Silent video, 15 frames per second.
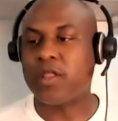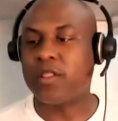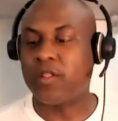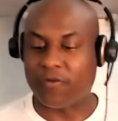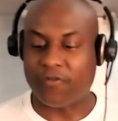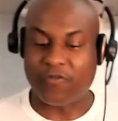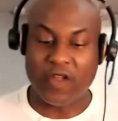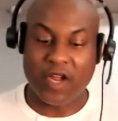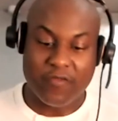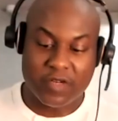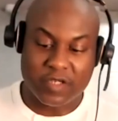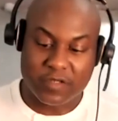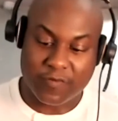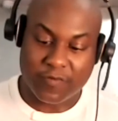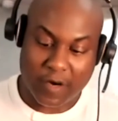Fear is
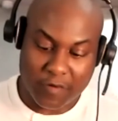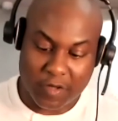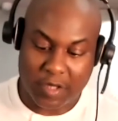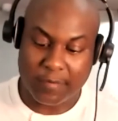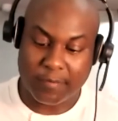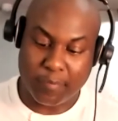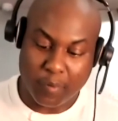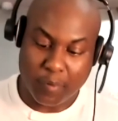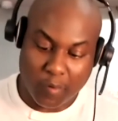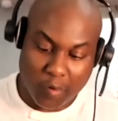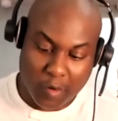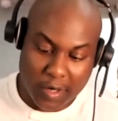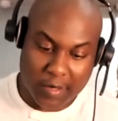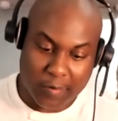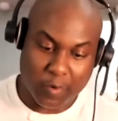very
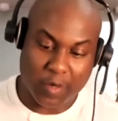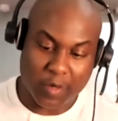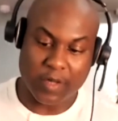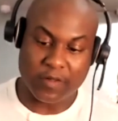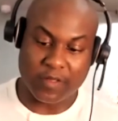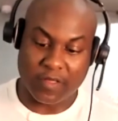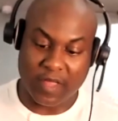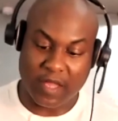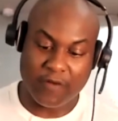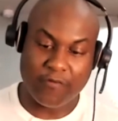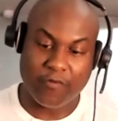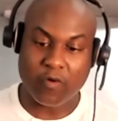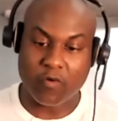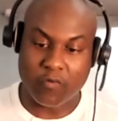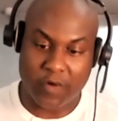important. It's there
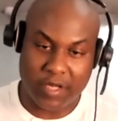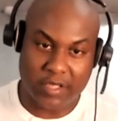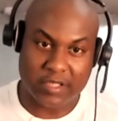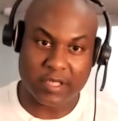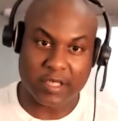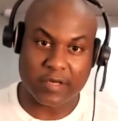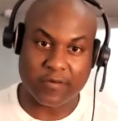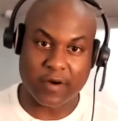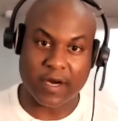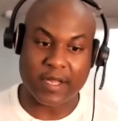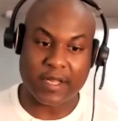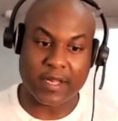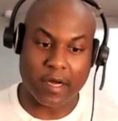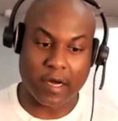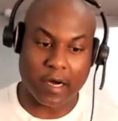for a reason, right?
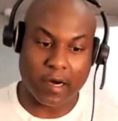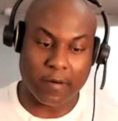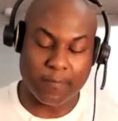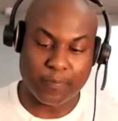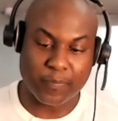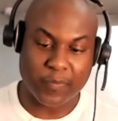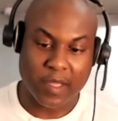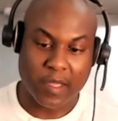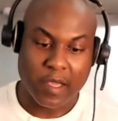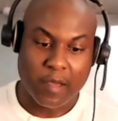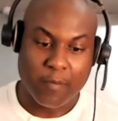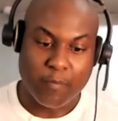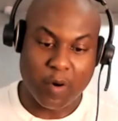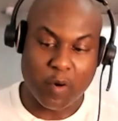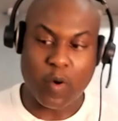
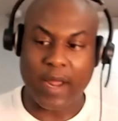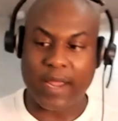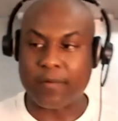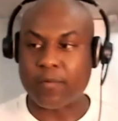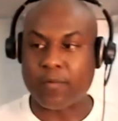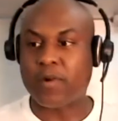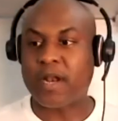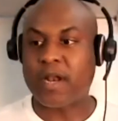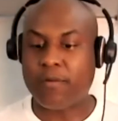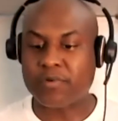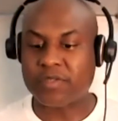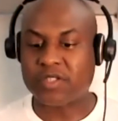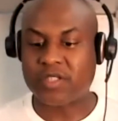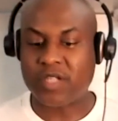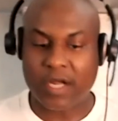But like when I was
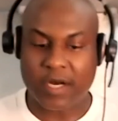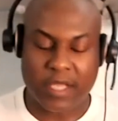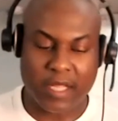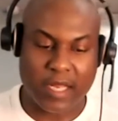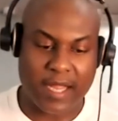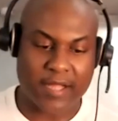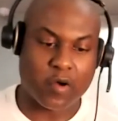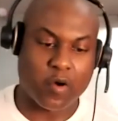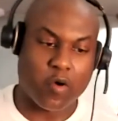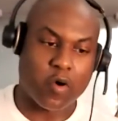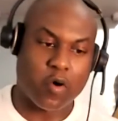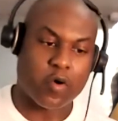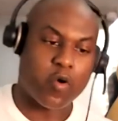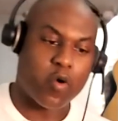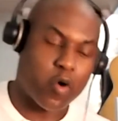studying like the
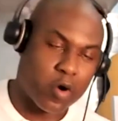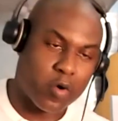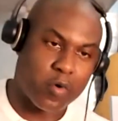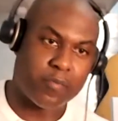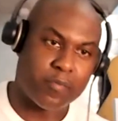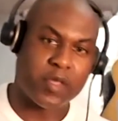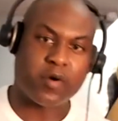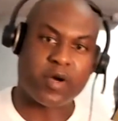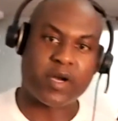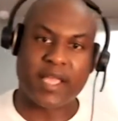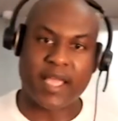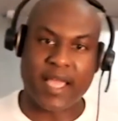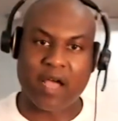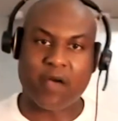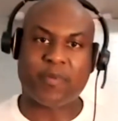autoimmunity and
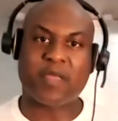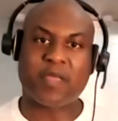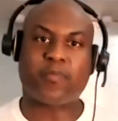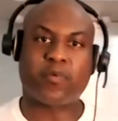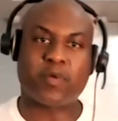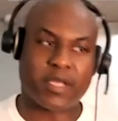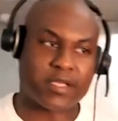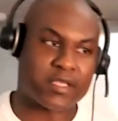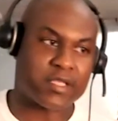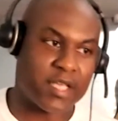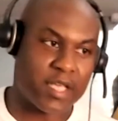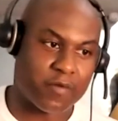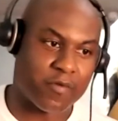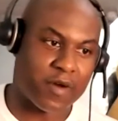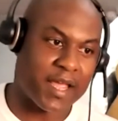how people get sick,
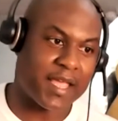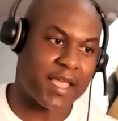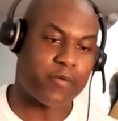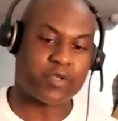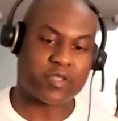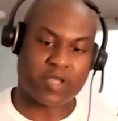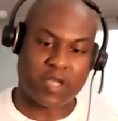right? It was